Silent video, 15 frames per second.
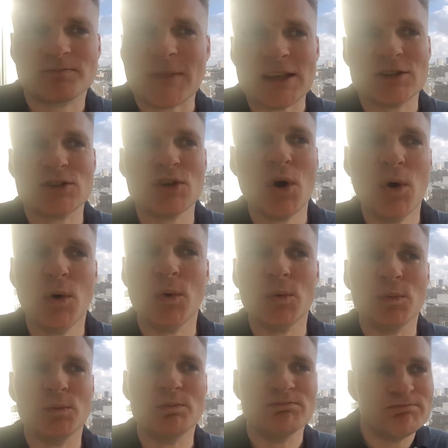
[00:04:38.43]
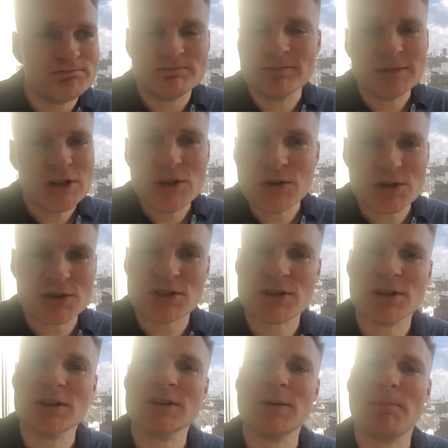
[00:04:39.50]
and so you're
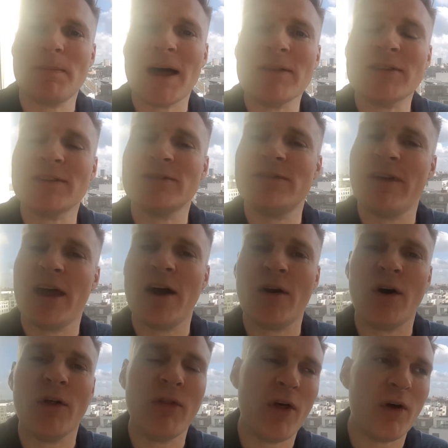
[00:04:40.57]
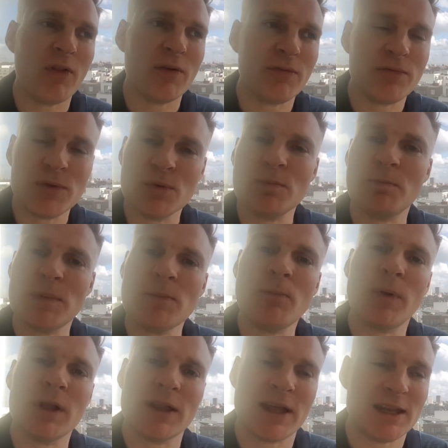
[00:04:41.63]
still dependent there on on a few
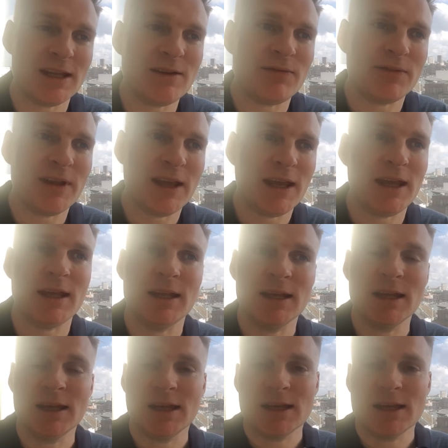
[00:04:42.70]
people that if they